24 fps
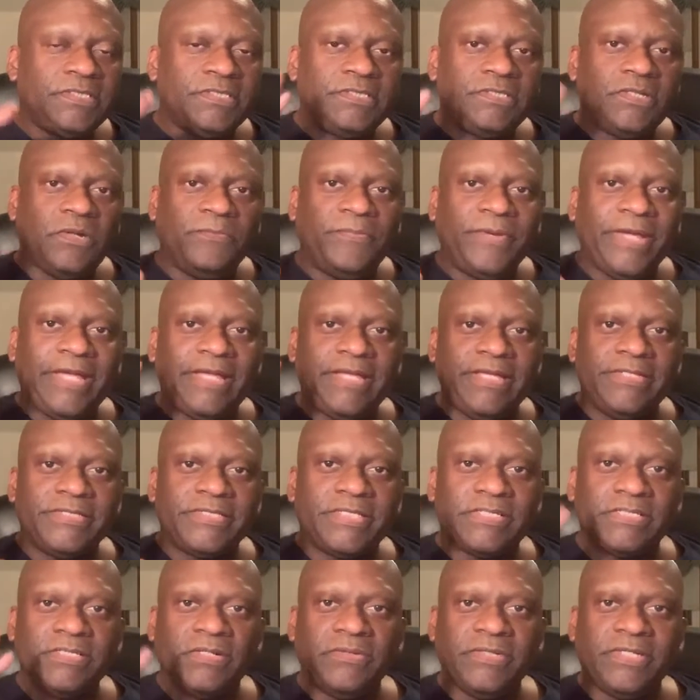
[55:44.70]
don't pay he
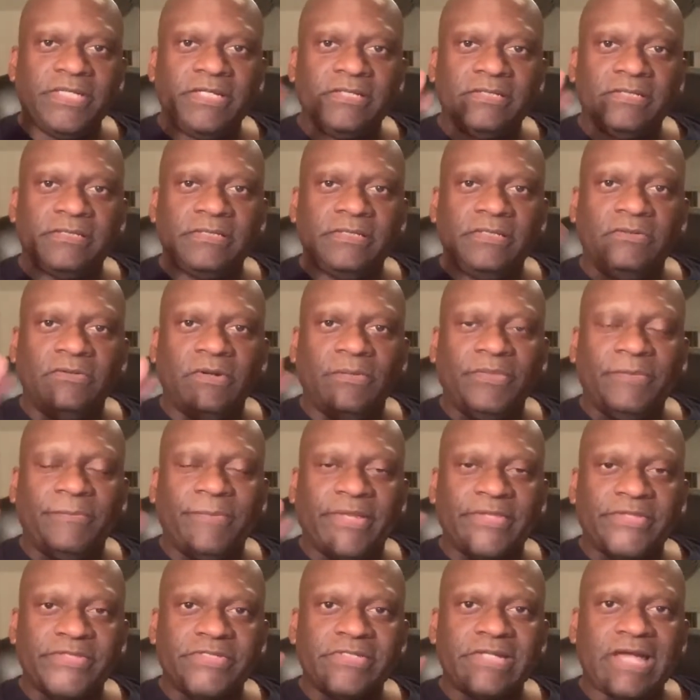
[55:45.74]
said don't get interrupted
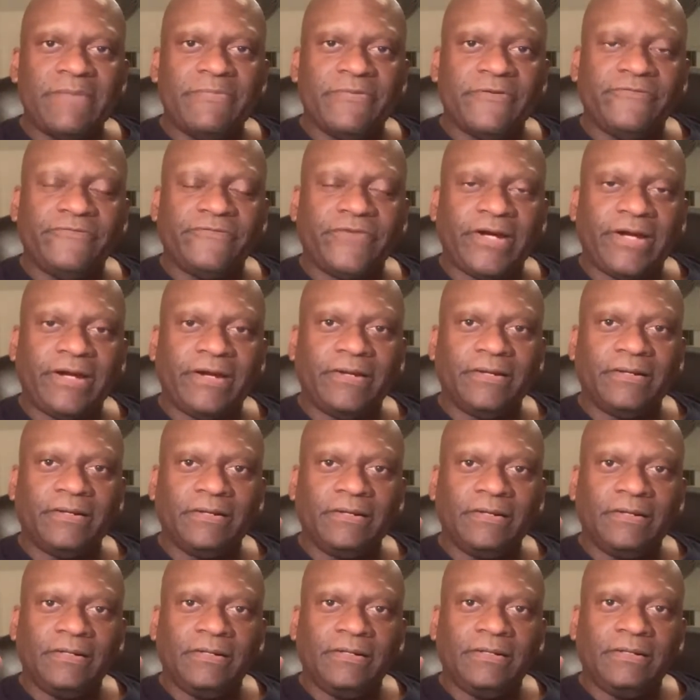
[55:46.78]
by the sniper fire
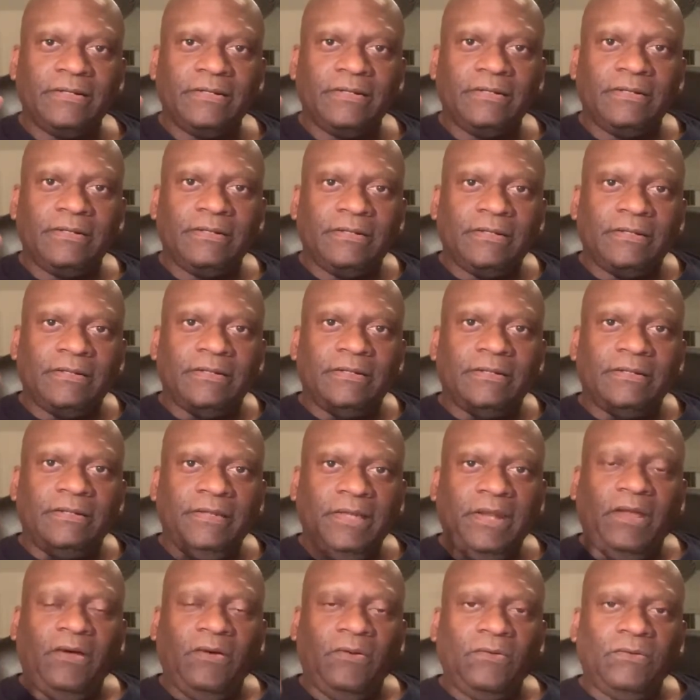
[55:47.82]

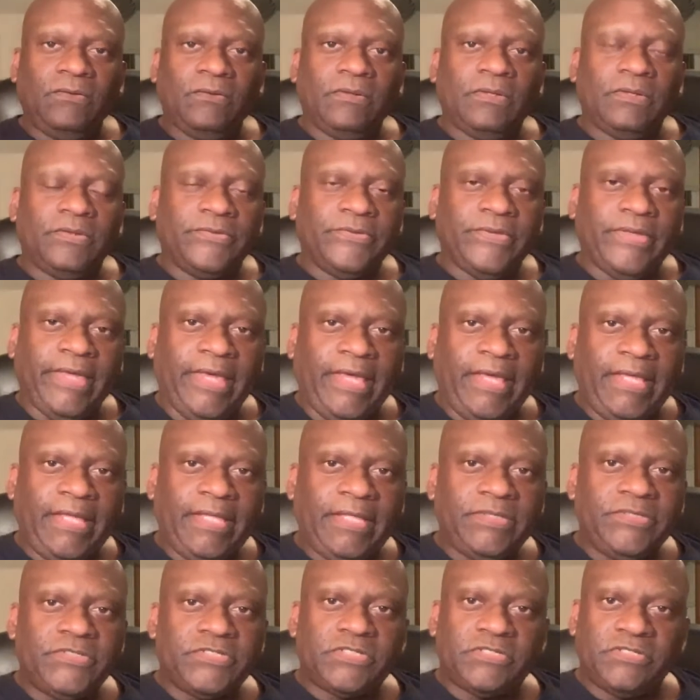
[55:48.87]
you know
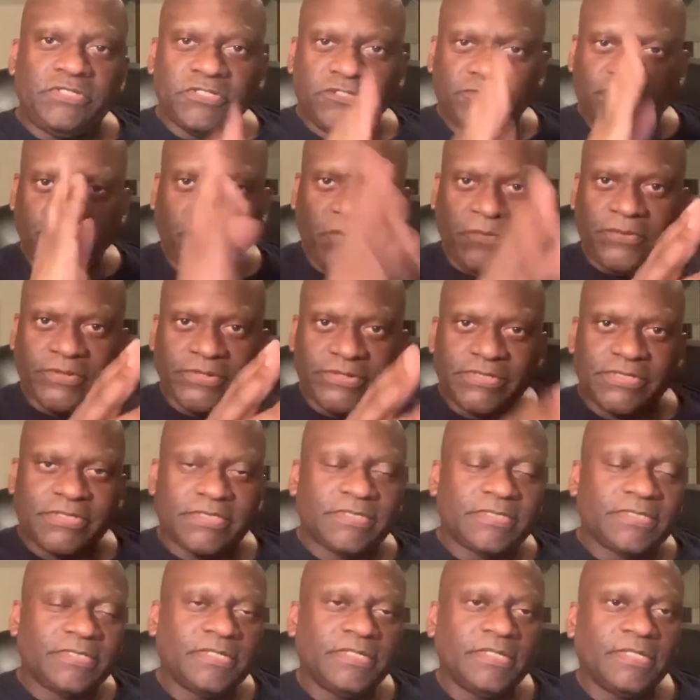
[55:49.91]
and just just
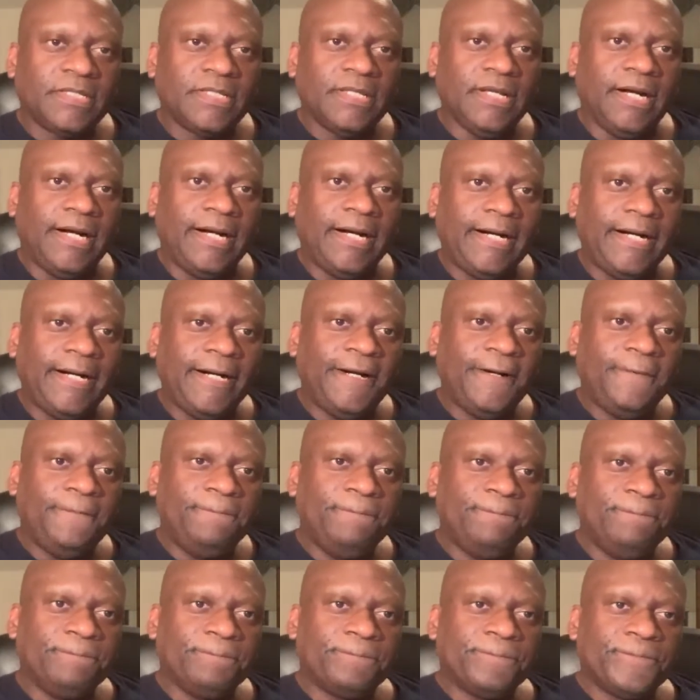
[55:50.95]
focus uh,
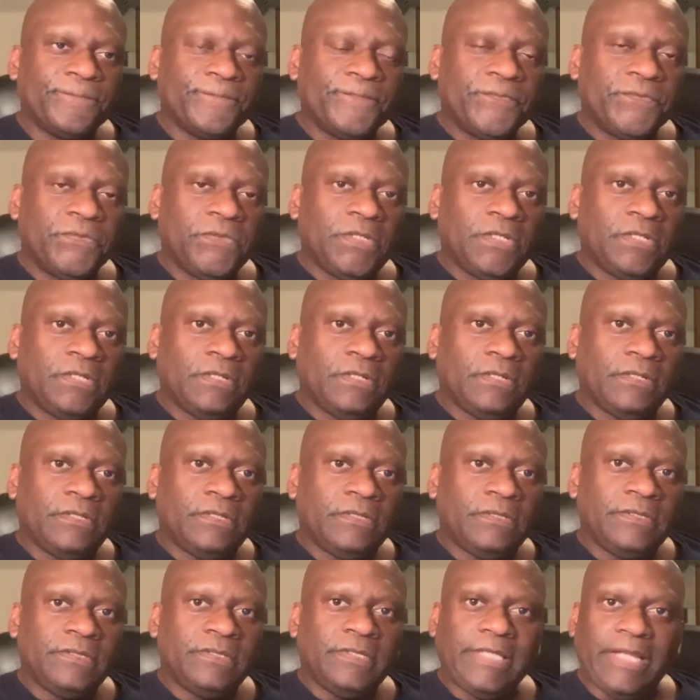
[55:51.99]

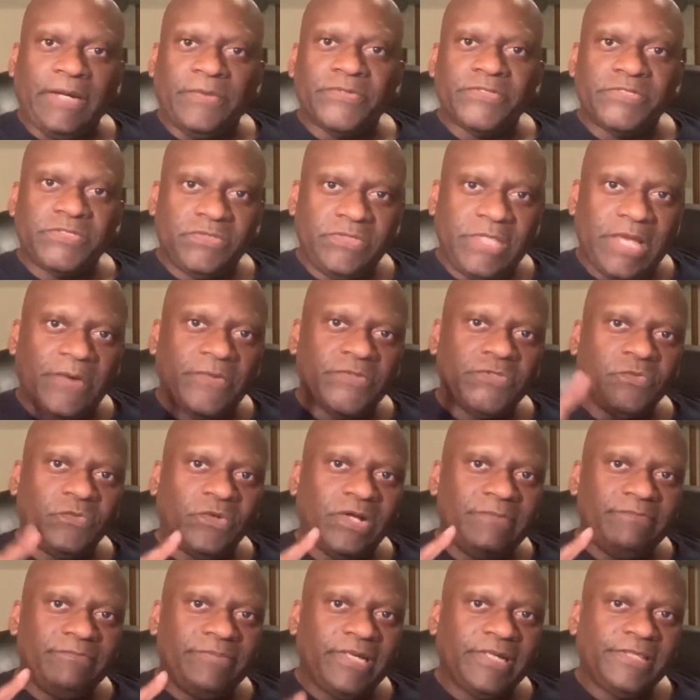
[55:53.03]
that was that was
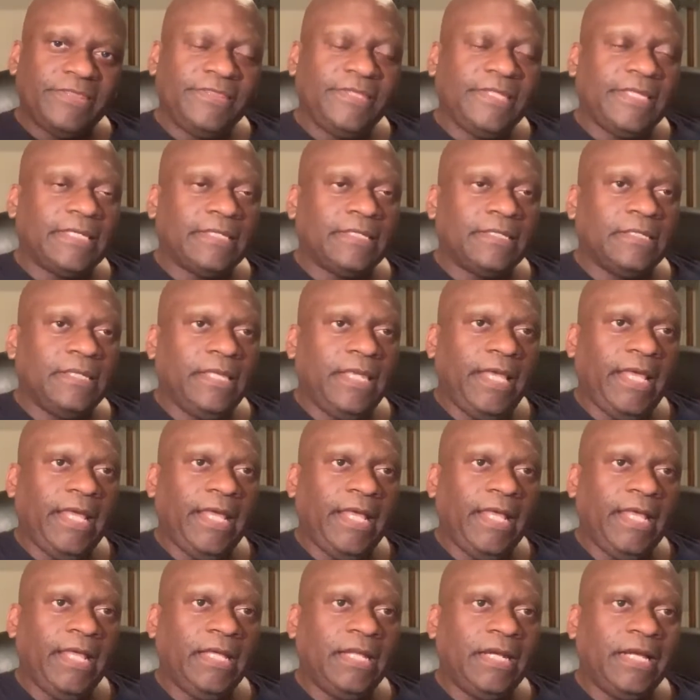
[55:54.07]
one big thing
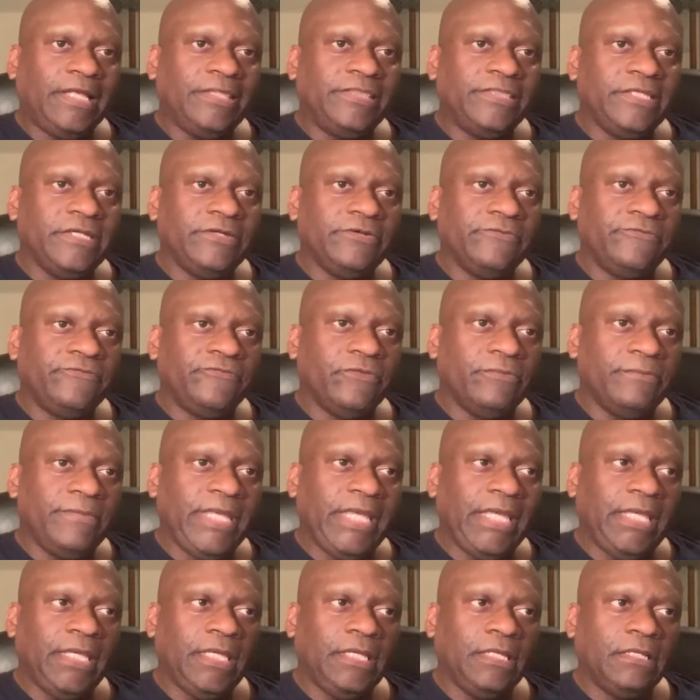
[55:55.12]
and i think for
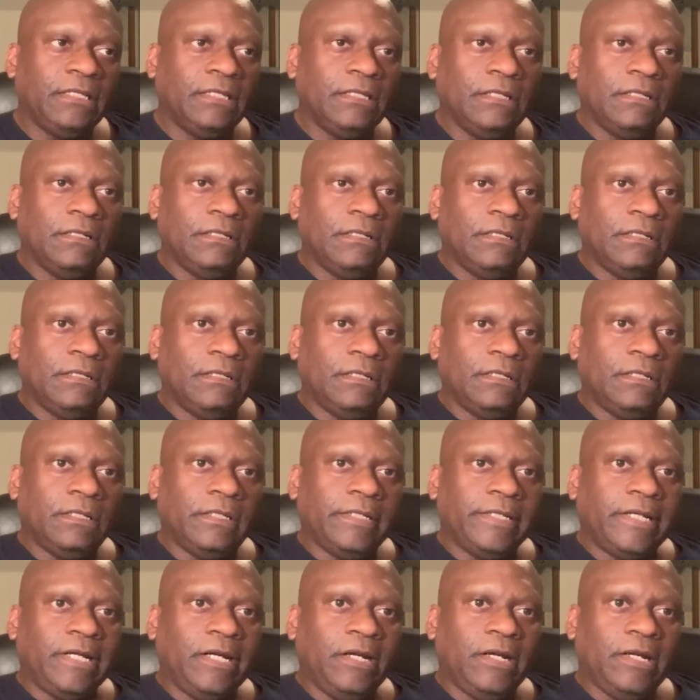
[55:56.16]
me
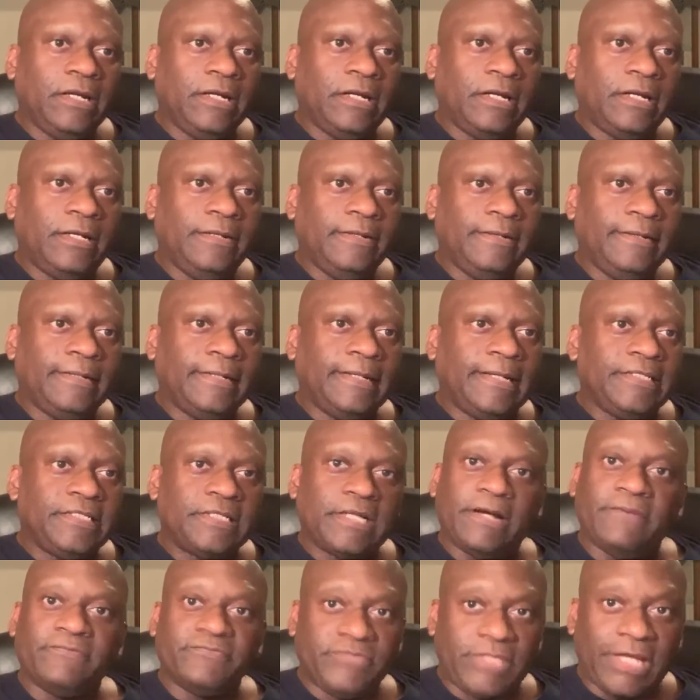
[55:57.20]
and i and i, and I,
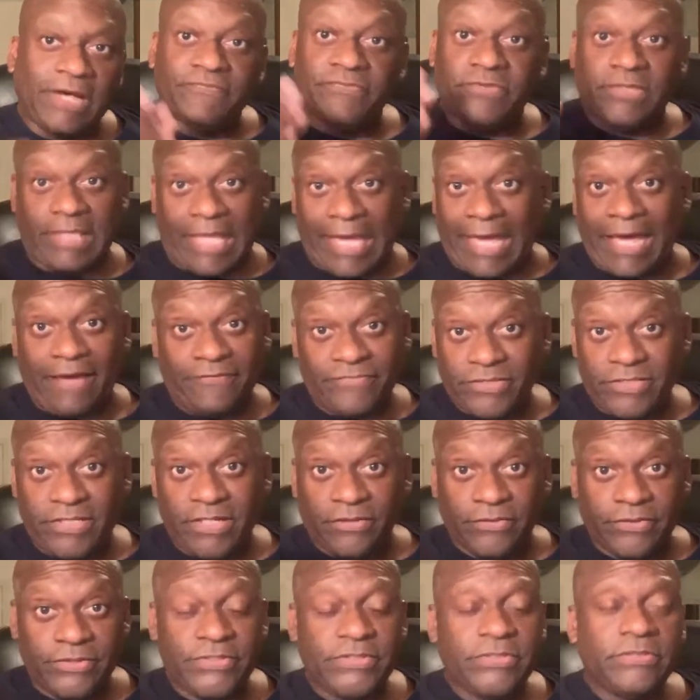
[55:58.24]
I'll, I'll, I have to
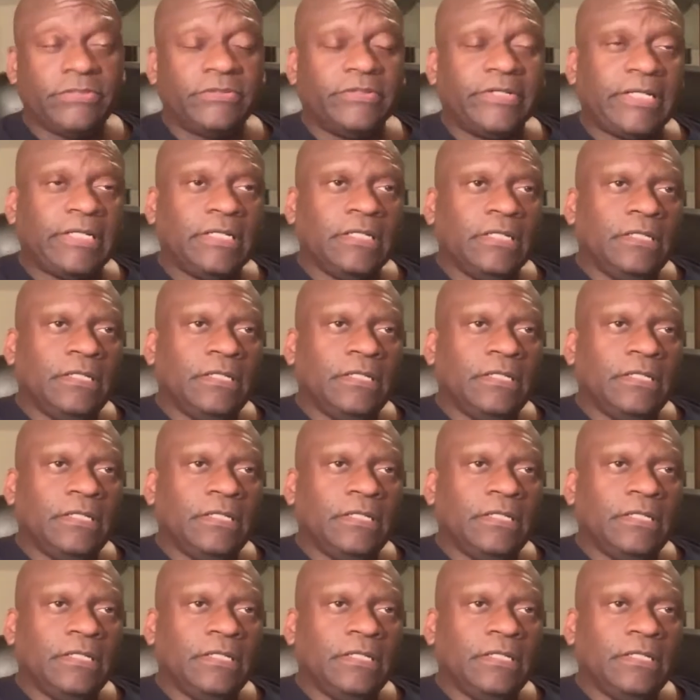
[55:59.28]
tell this story